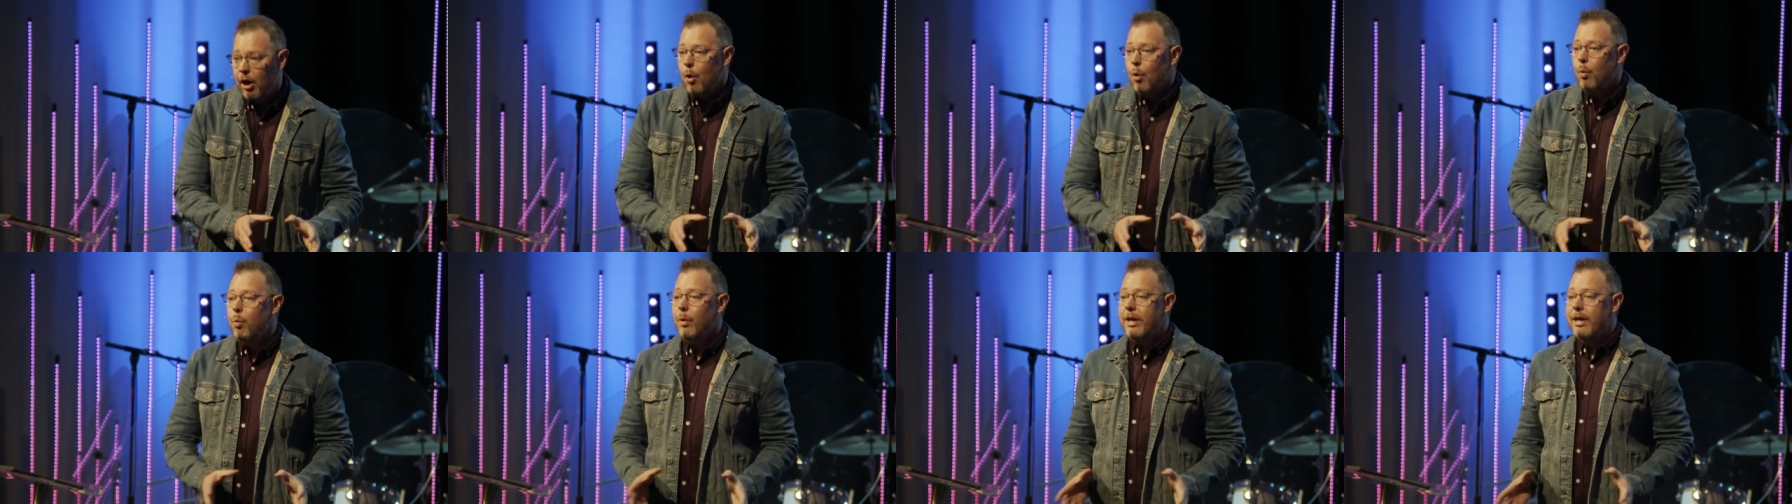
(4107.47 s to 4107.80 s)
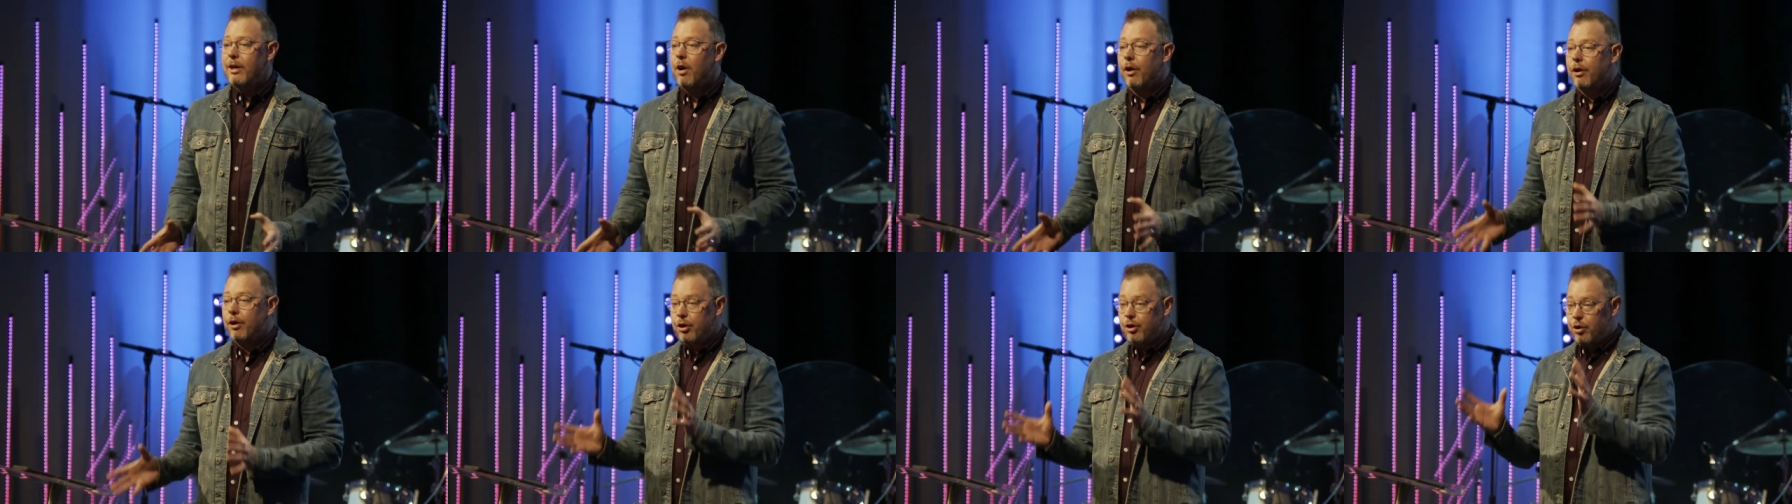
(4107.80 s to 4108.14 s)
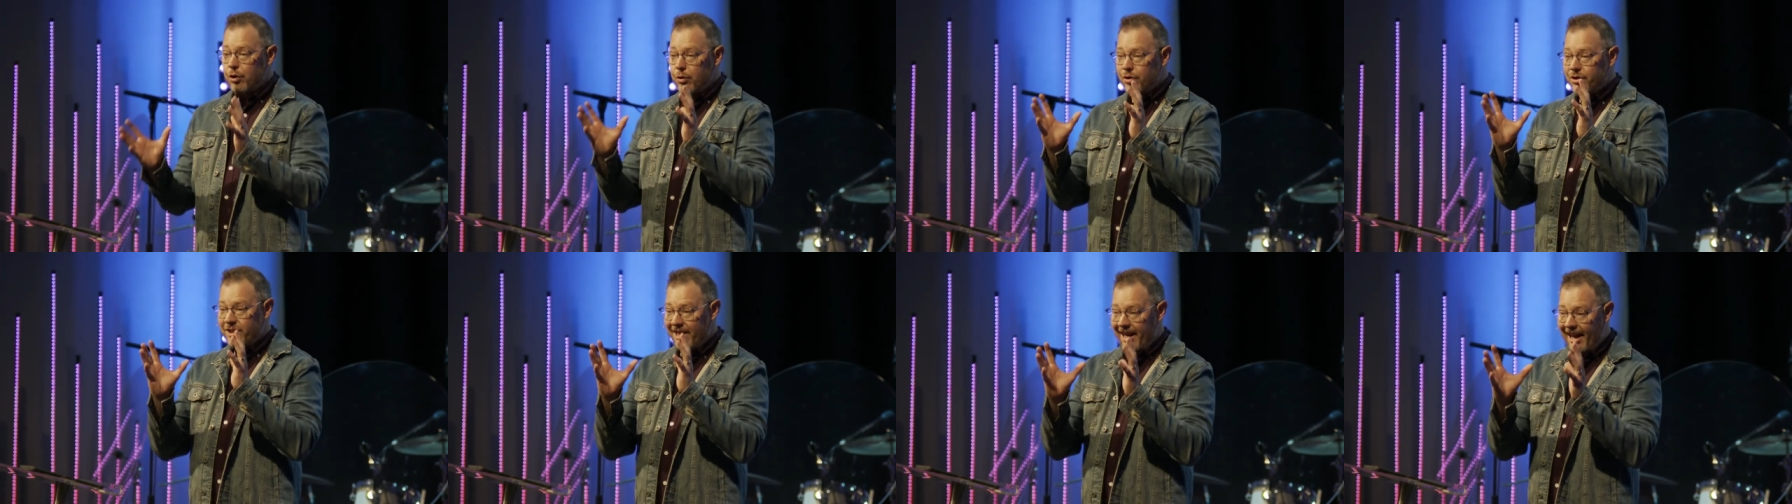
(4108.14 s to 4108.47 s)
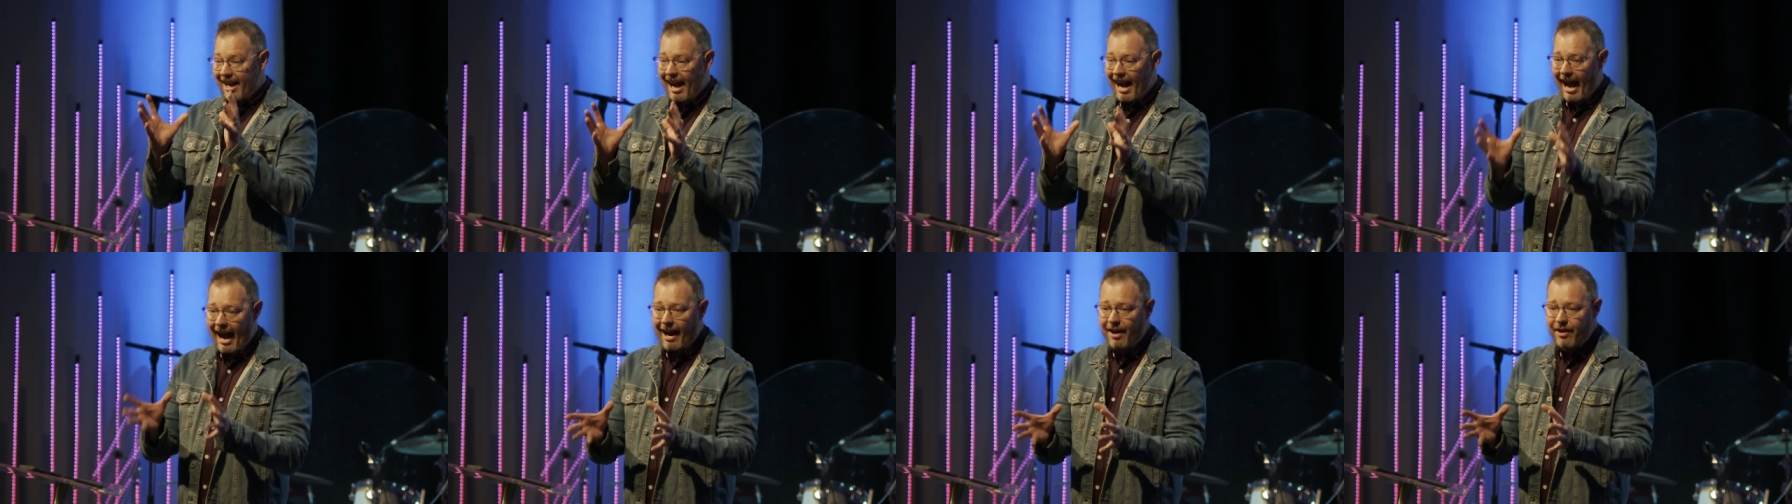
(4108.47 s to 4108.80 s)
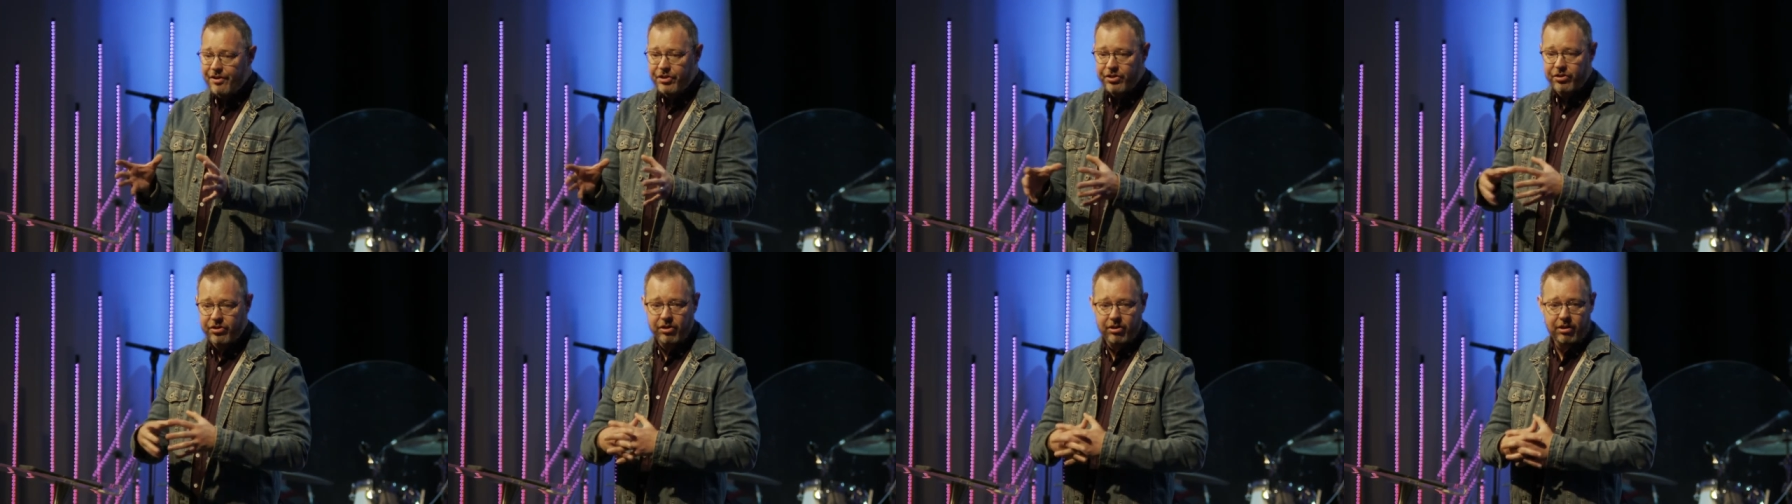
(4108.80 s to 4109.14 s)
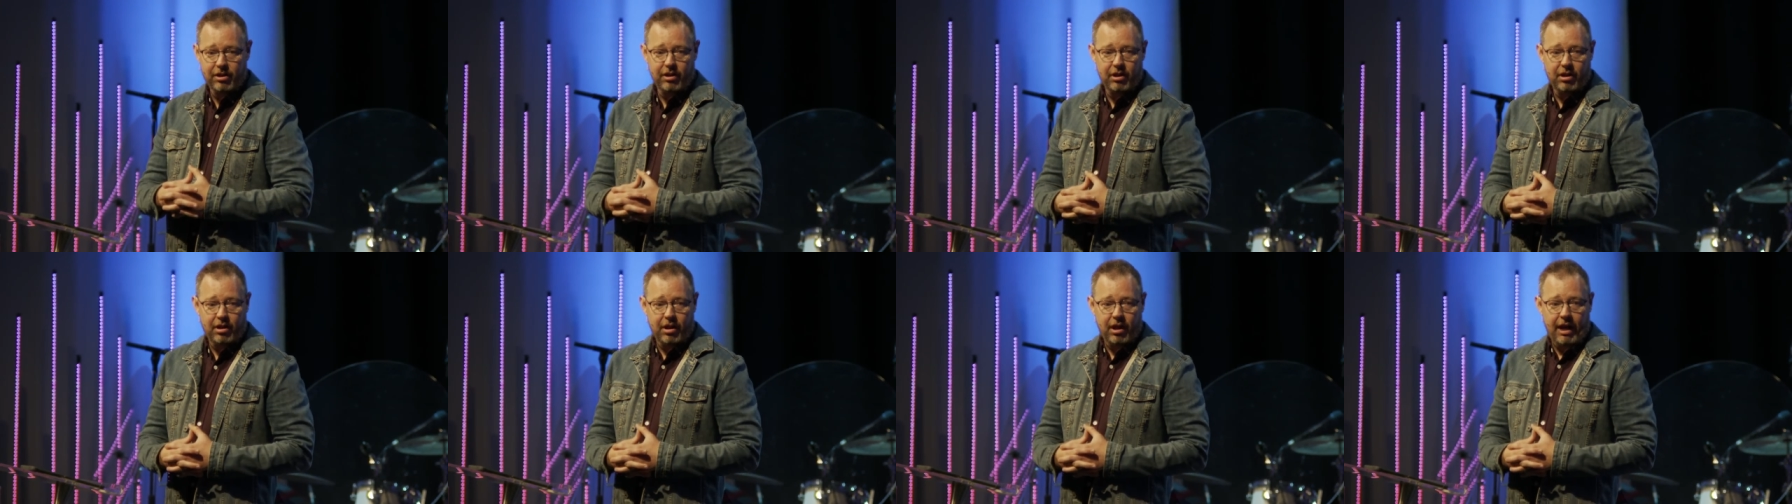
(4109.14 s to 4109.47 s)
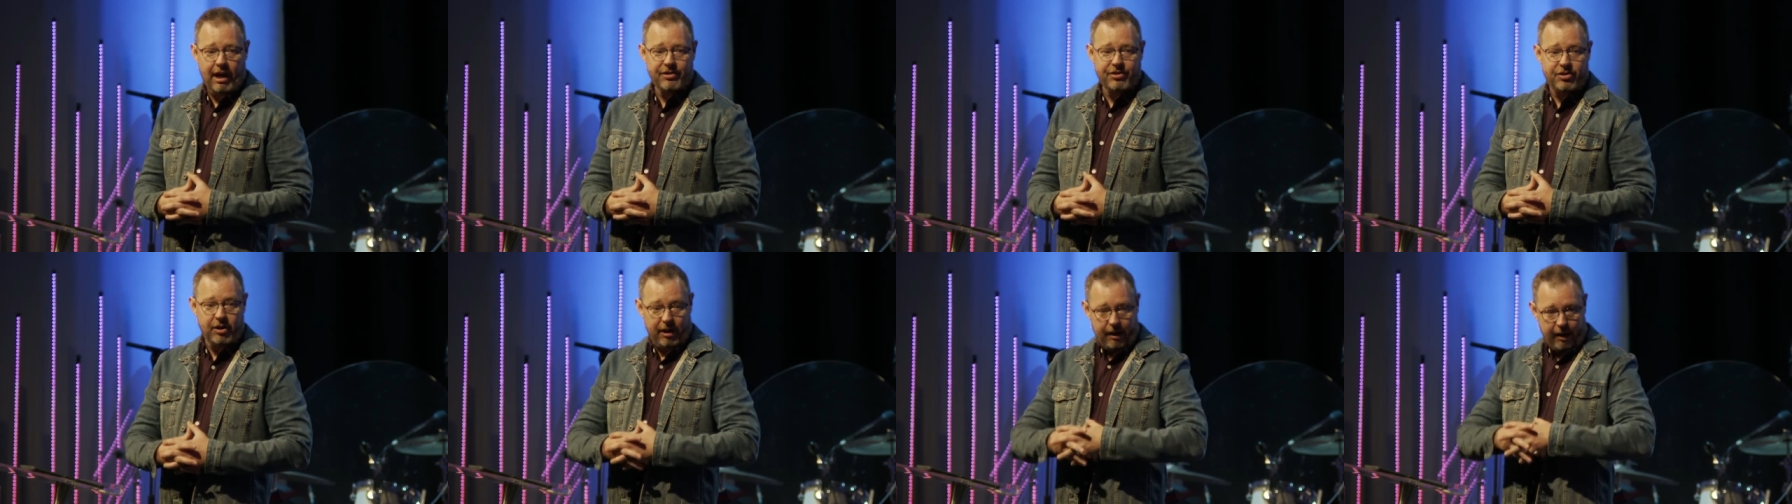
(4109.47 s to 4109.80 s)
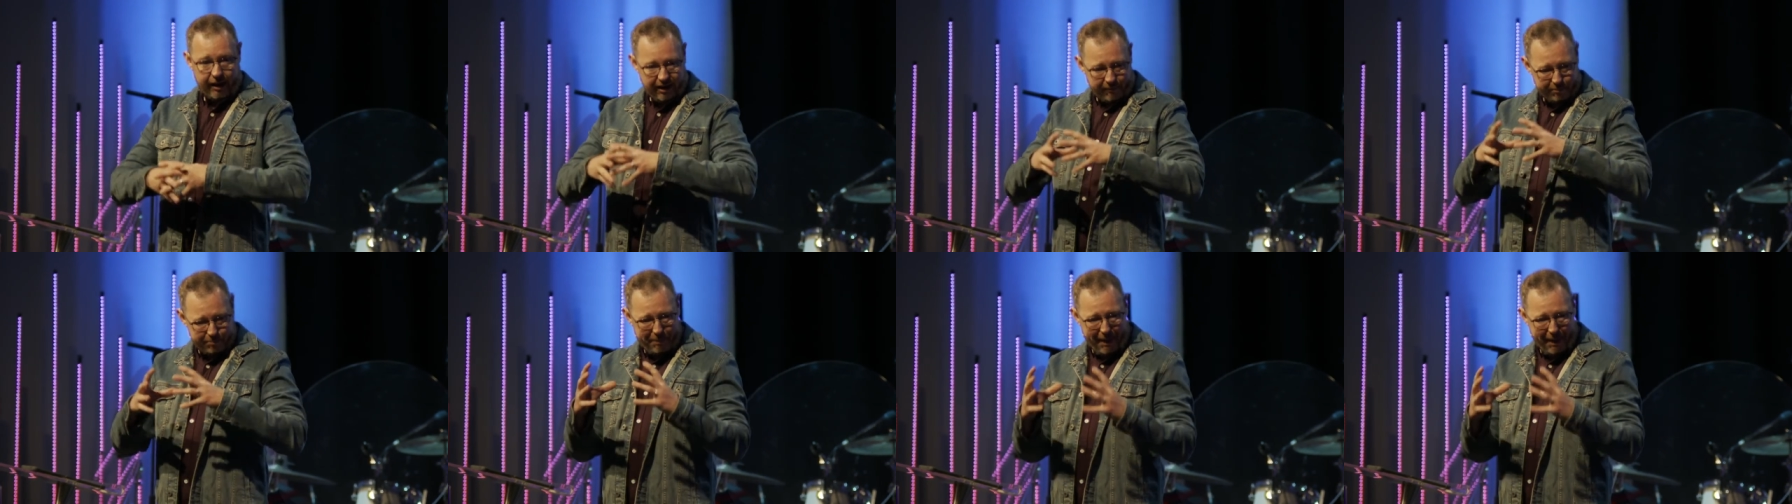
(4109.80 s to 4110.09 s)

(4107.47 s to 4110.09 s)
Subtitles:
We're going to use their house as a